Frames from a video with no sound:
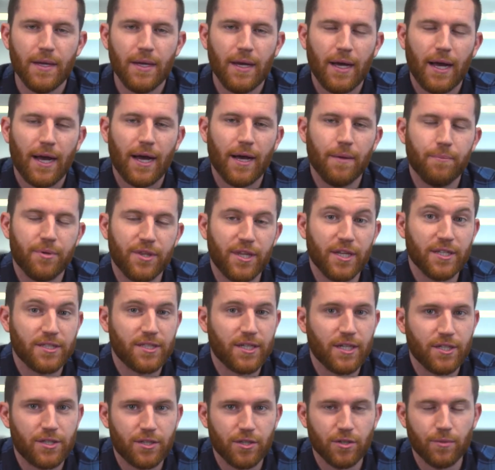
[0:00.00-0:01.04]
But then to
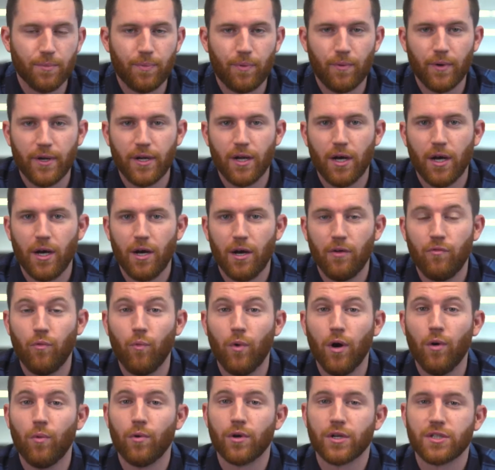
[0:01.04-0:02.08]
get to your point of
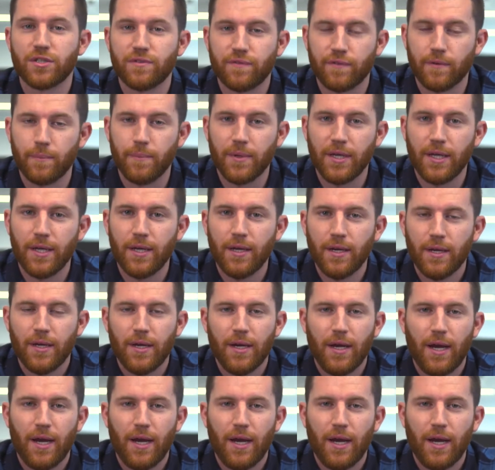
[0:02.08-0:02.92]
what works for me,